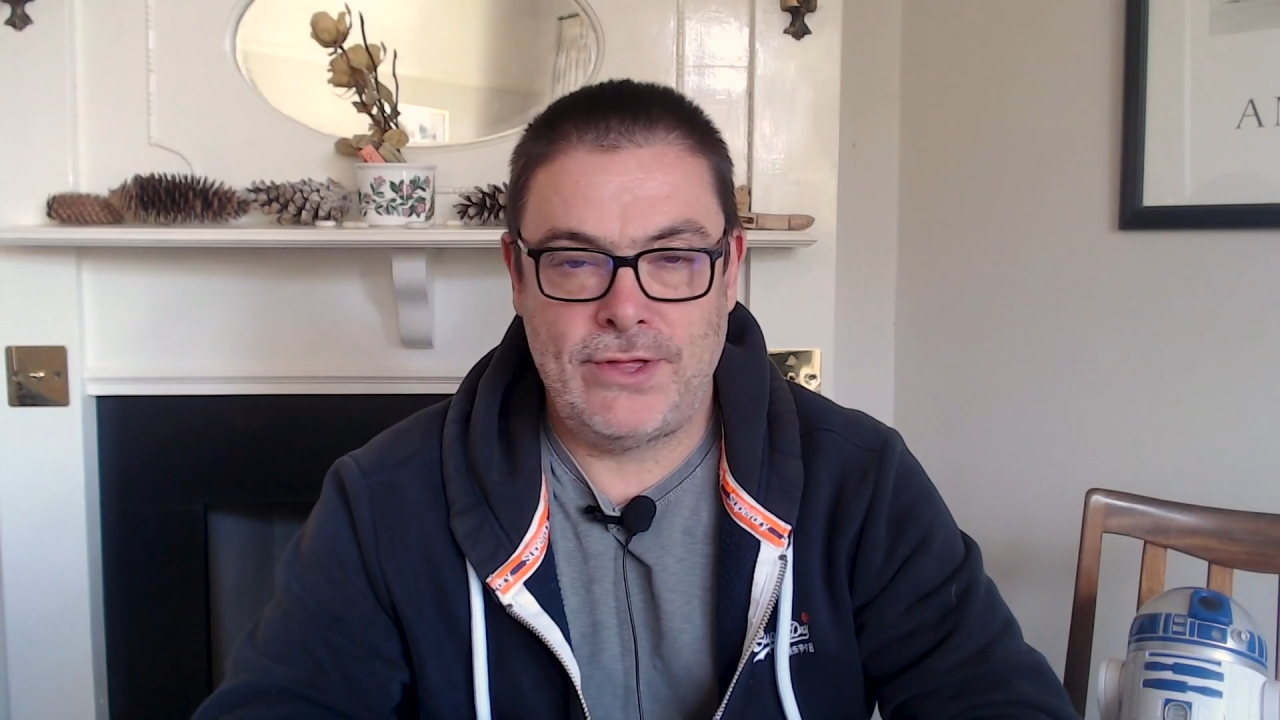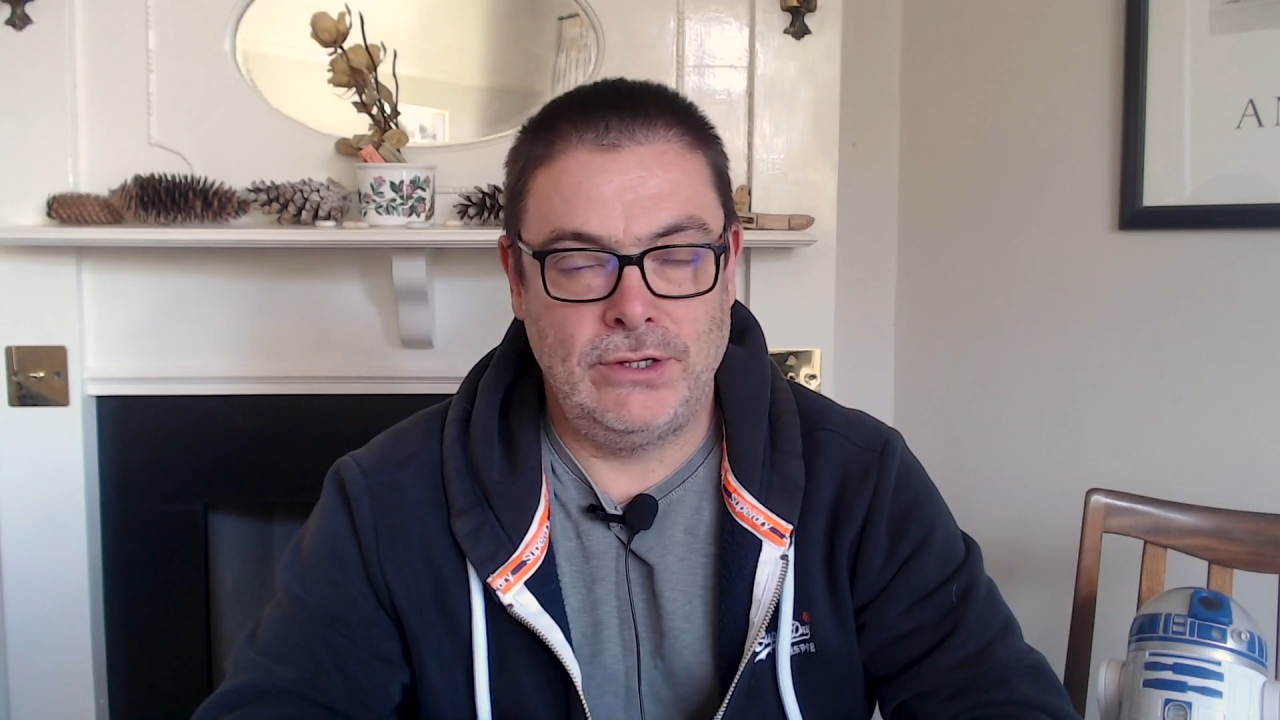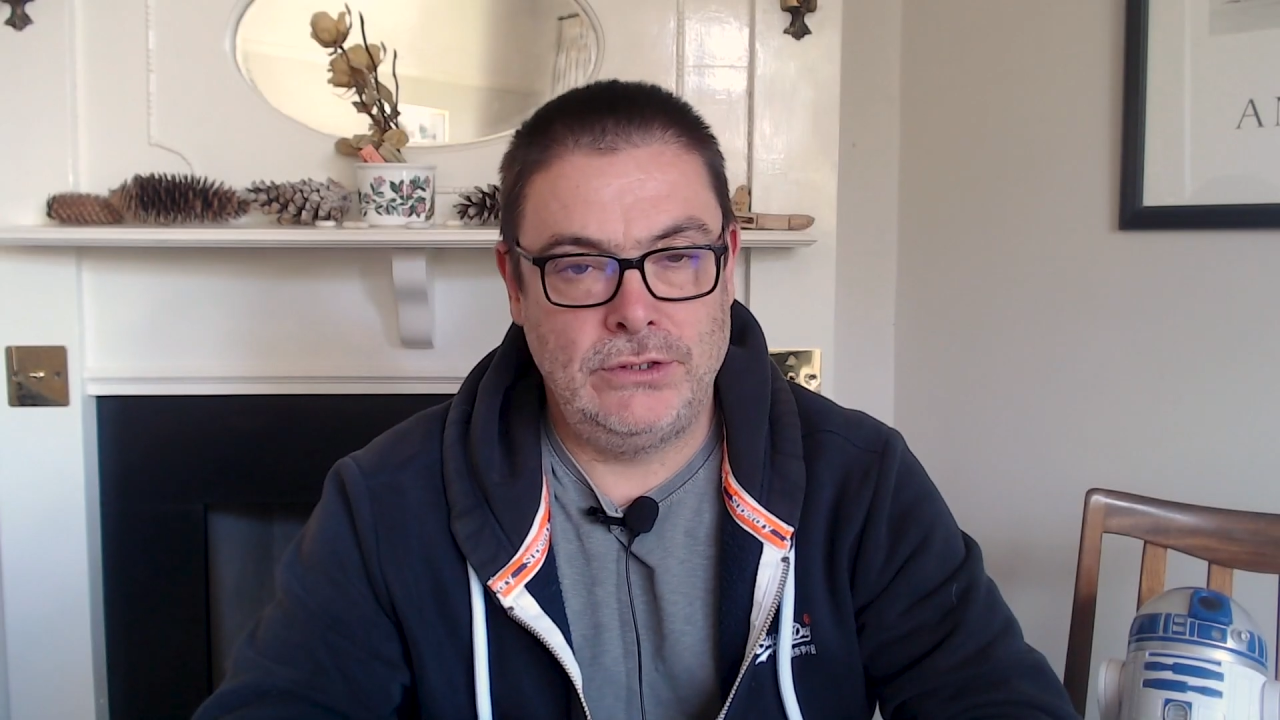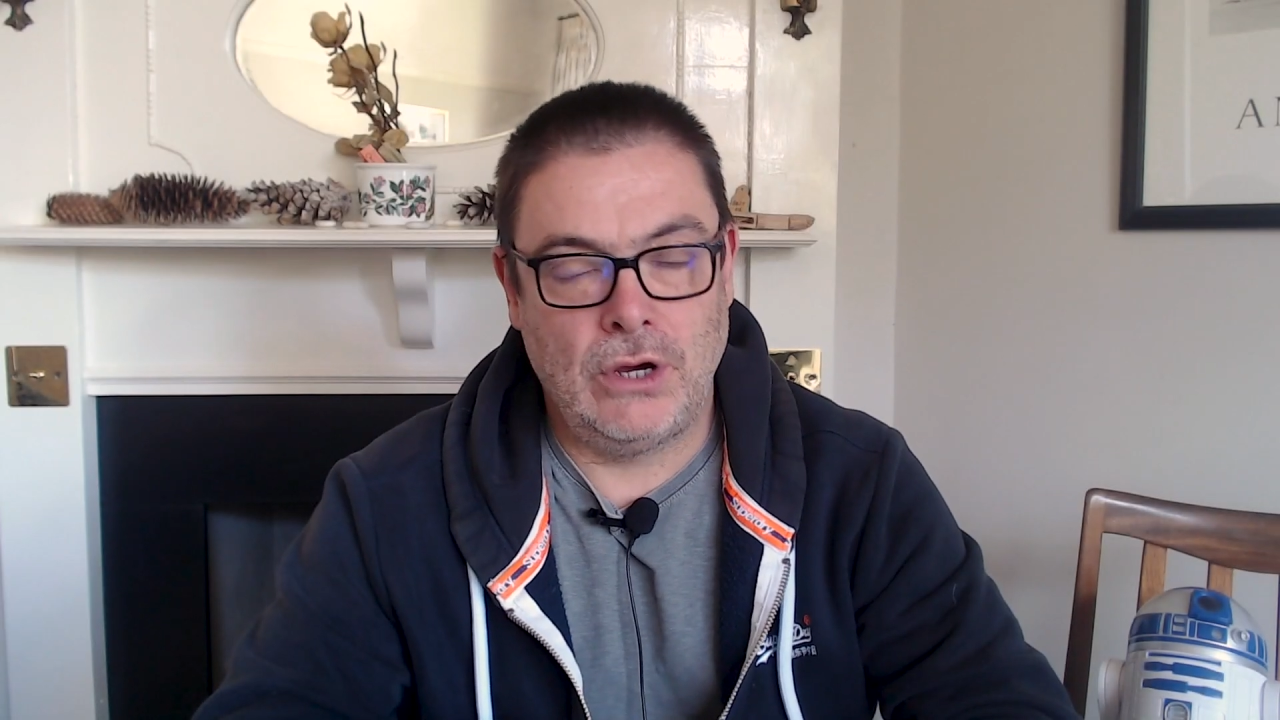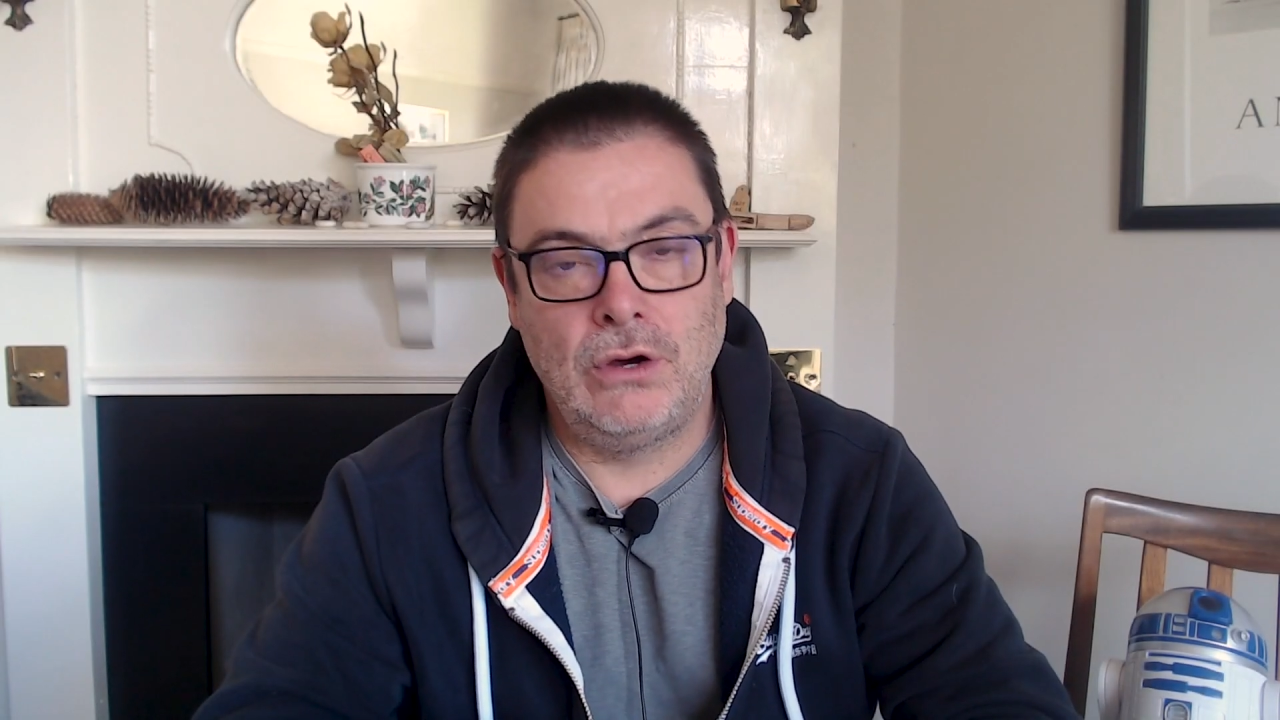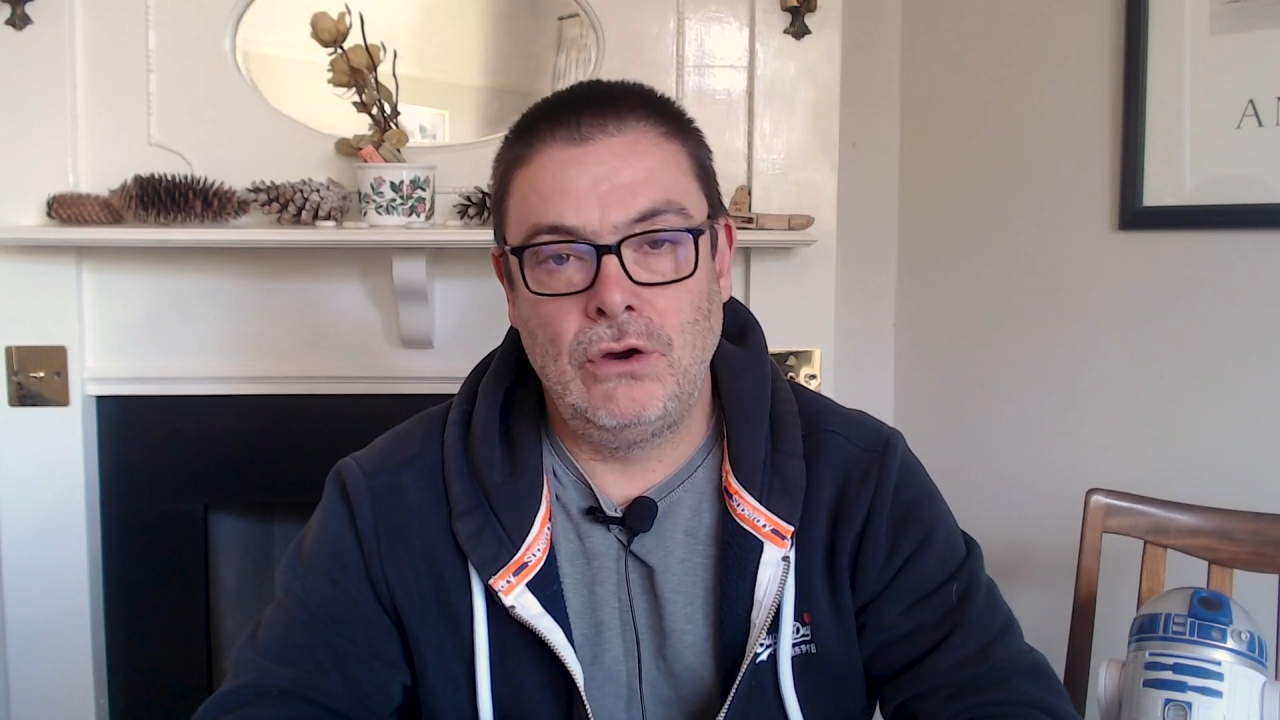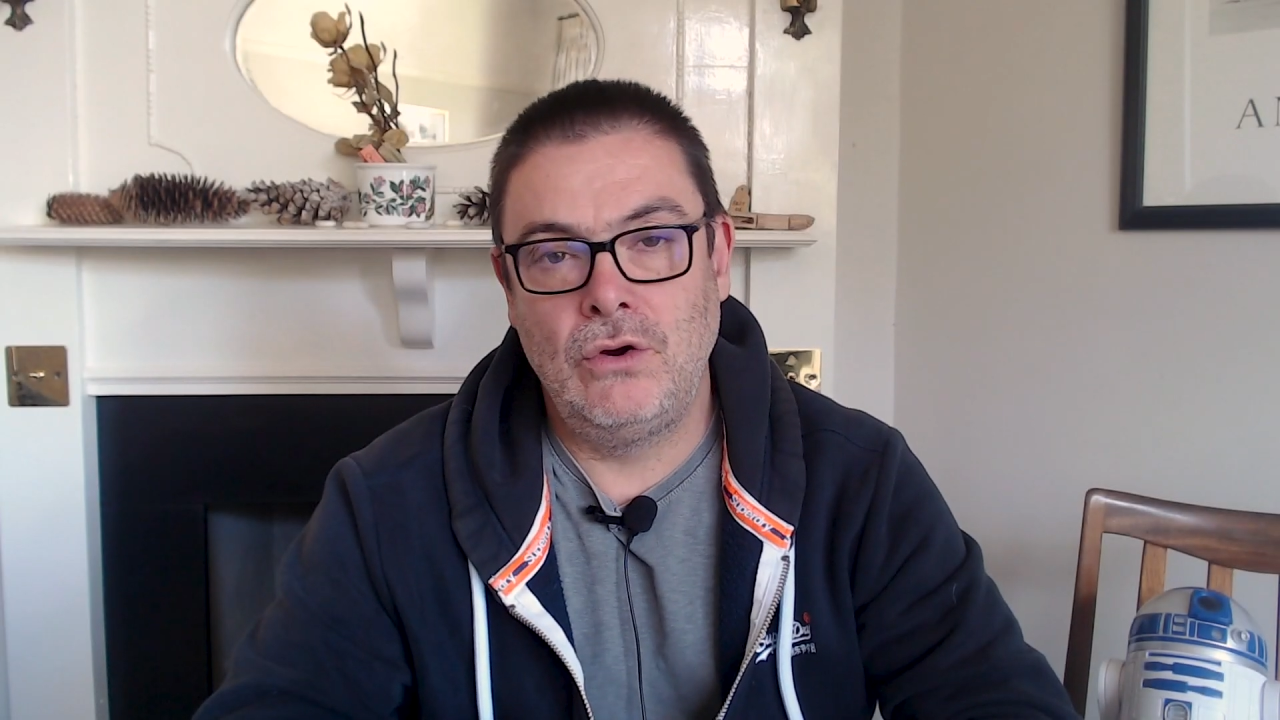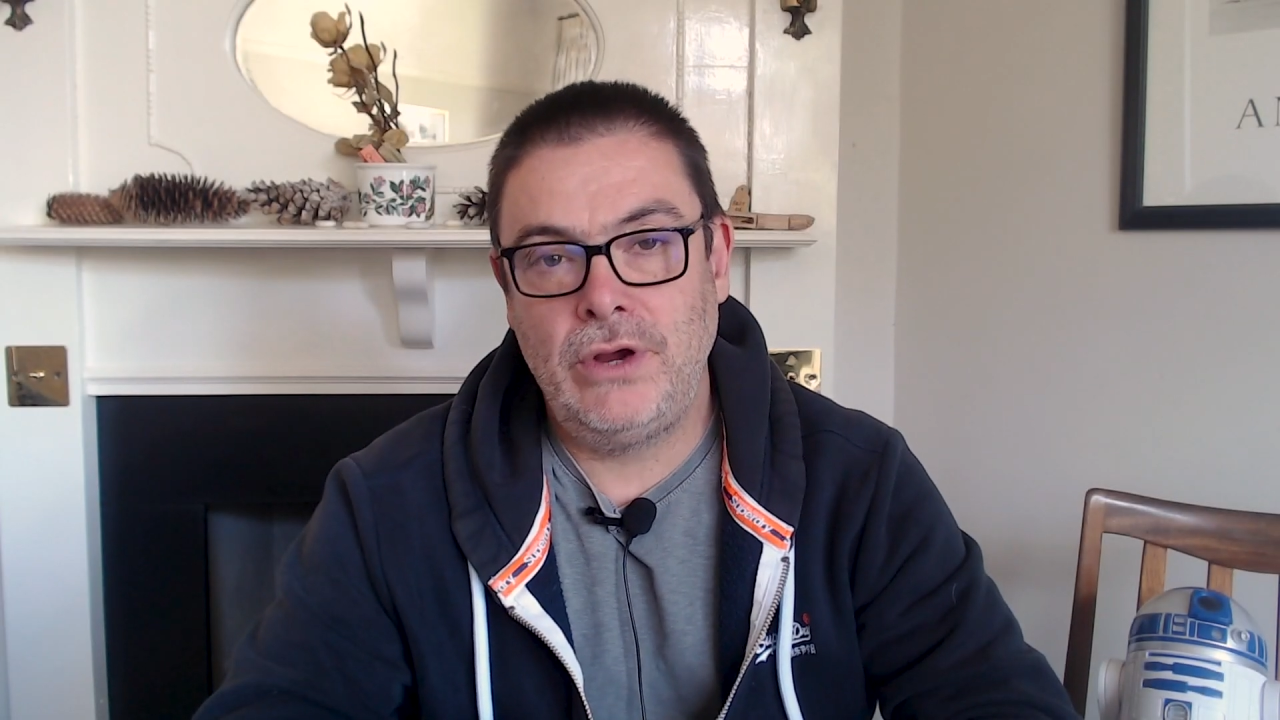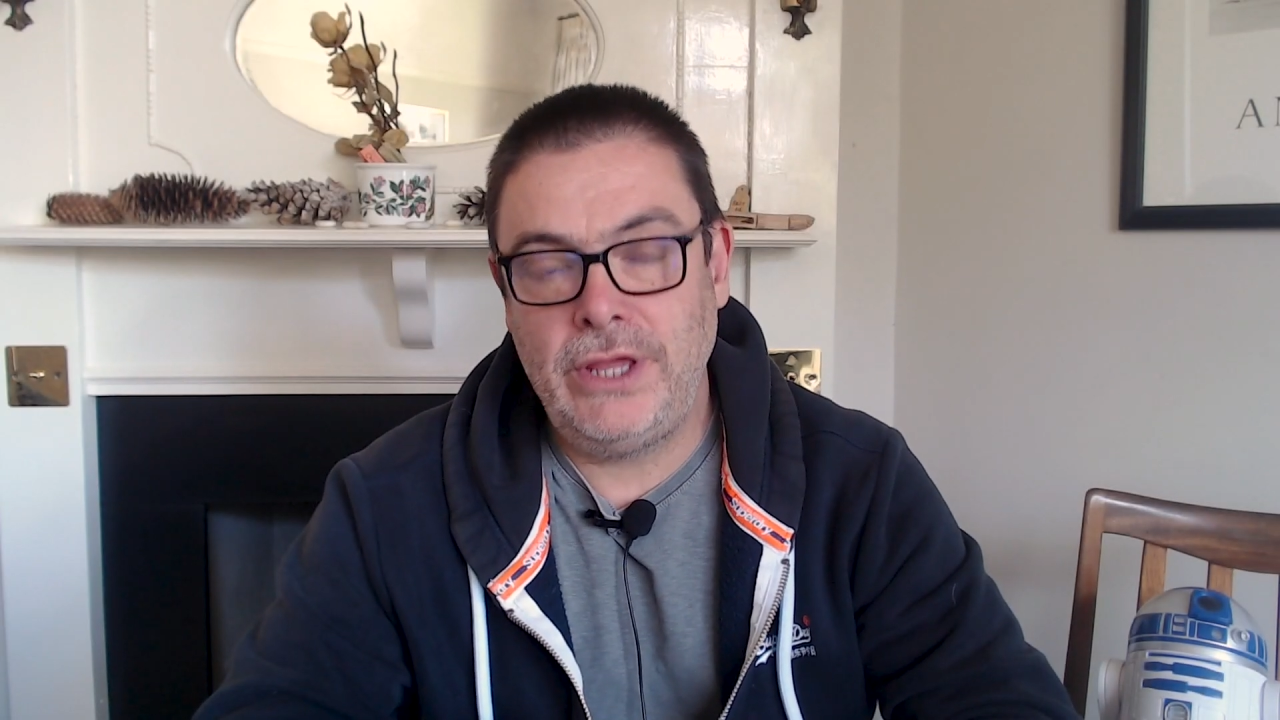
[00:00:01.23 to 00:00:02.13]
long